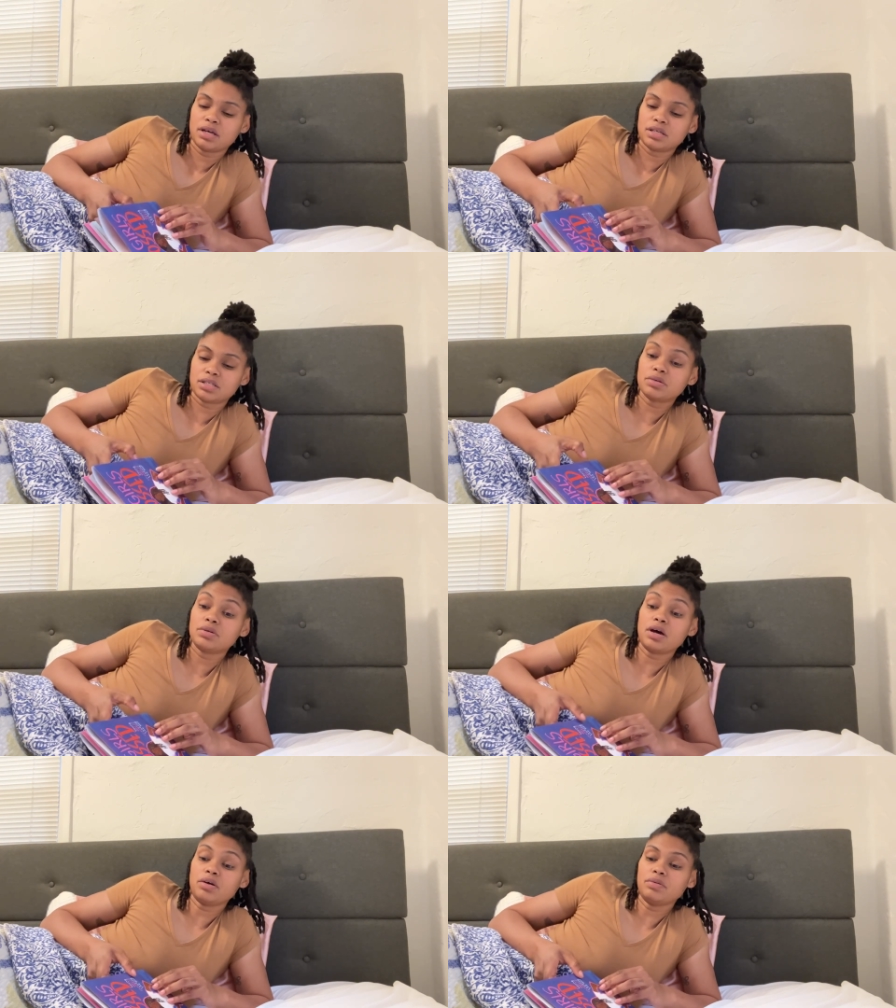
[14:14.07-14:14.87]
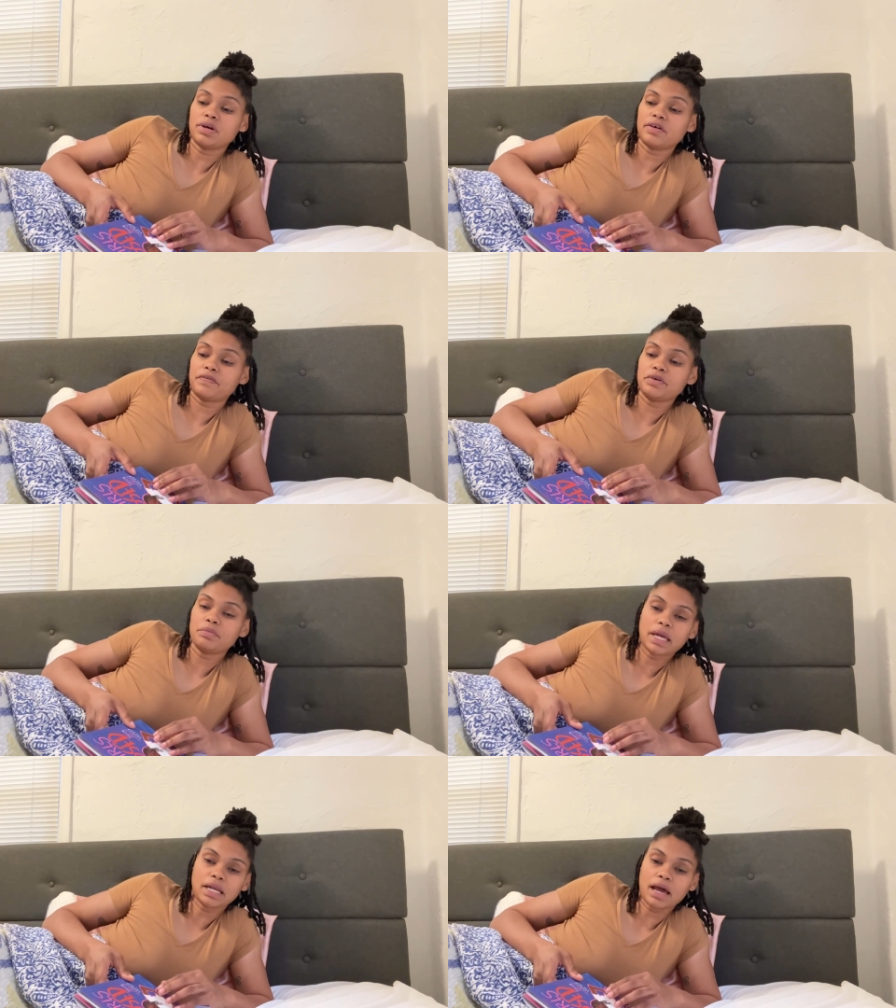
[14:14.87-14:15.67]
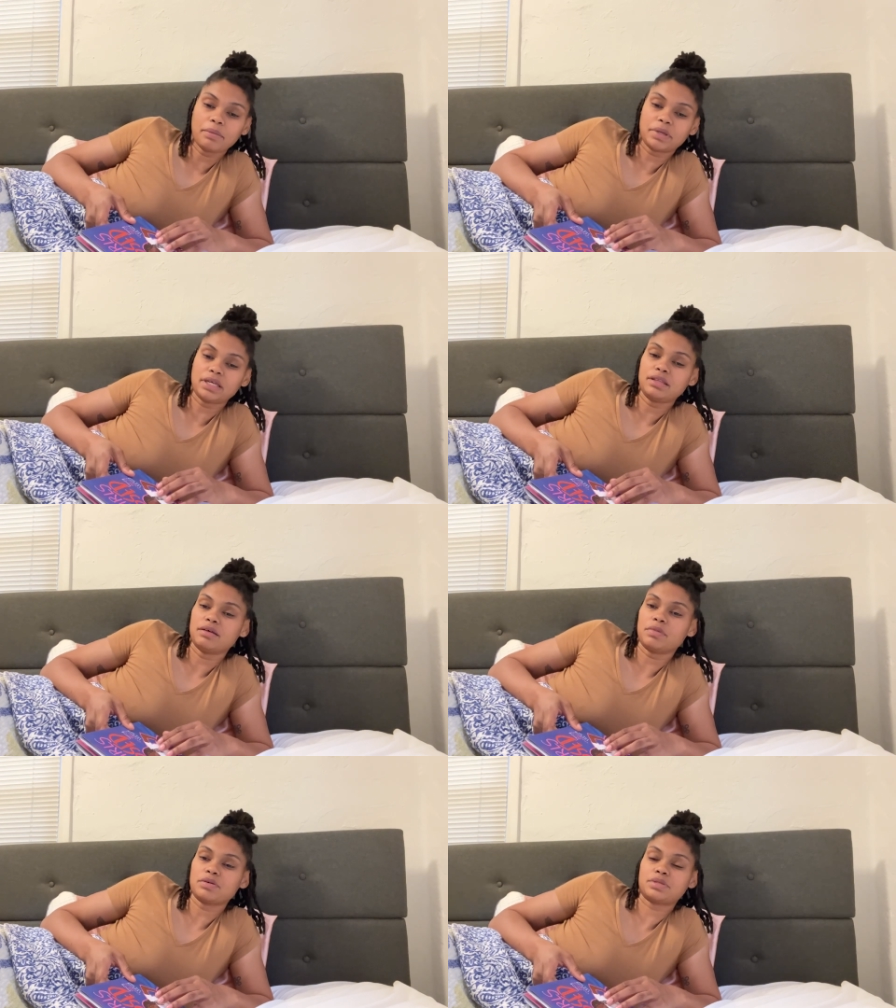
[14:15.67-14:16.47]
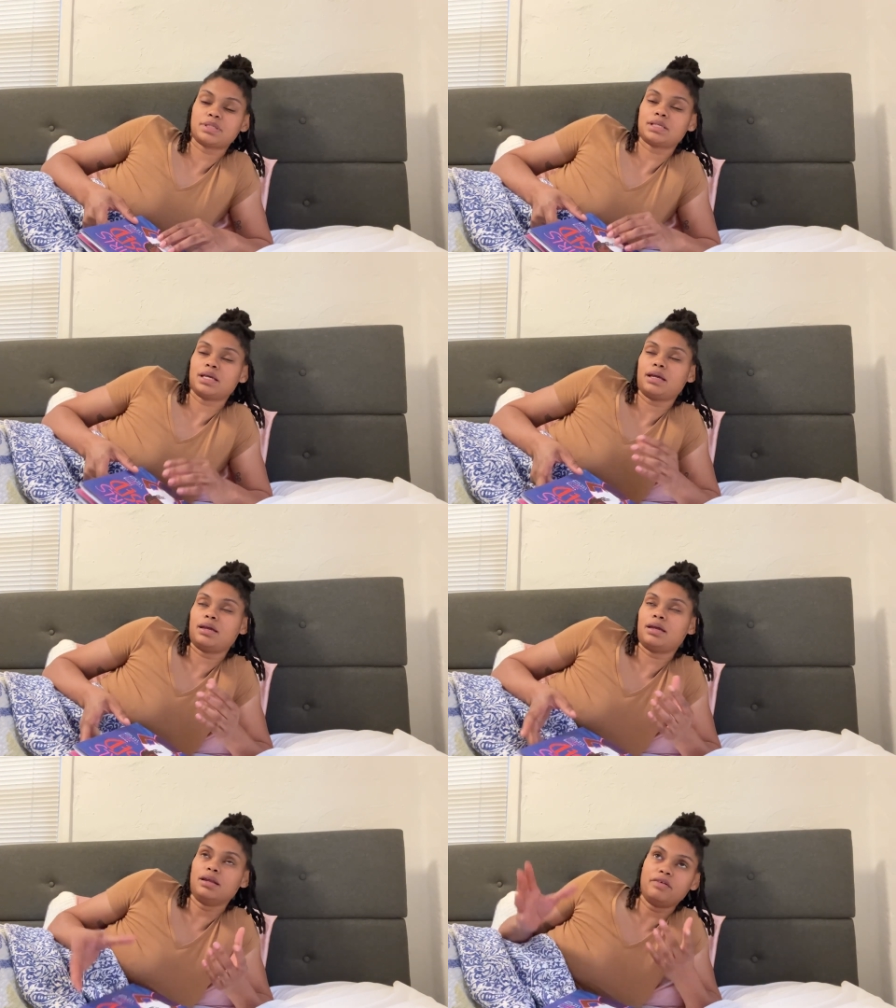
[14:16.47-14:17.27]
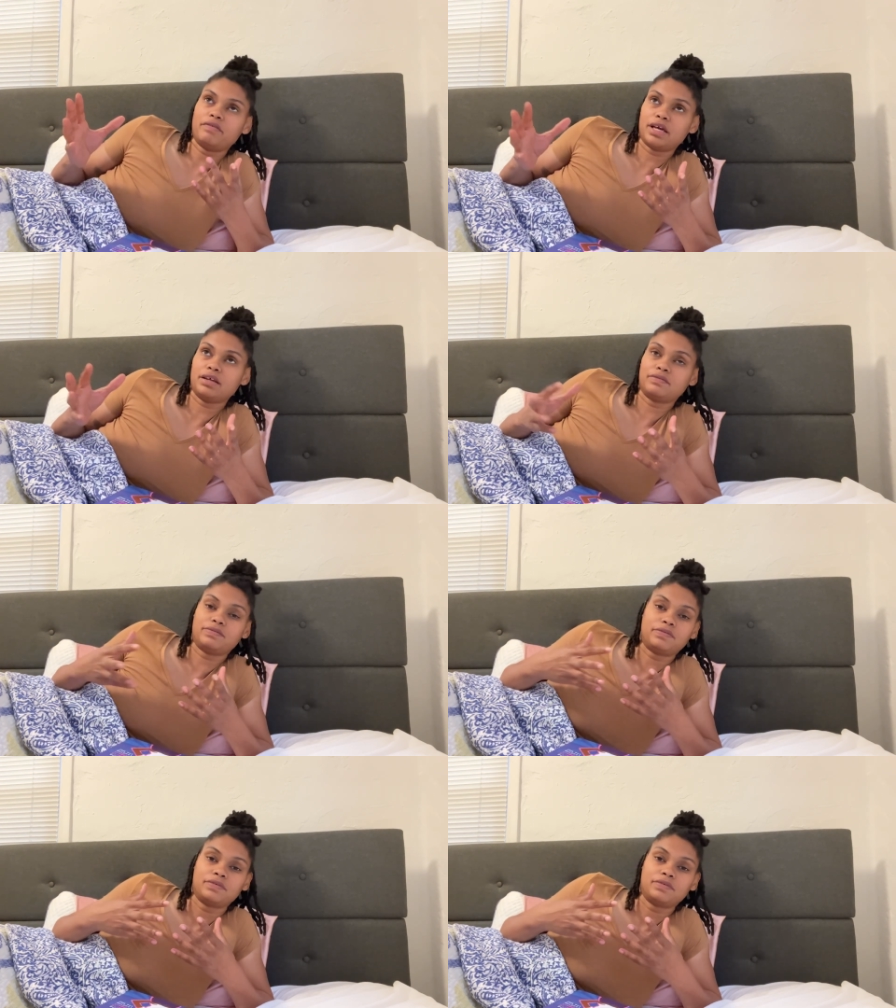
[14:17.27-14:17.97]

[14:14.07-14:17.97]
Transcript: So no, if you may not be the most innovative,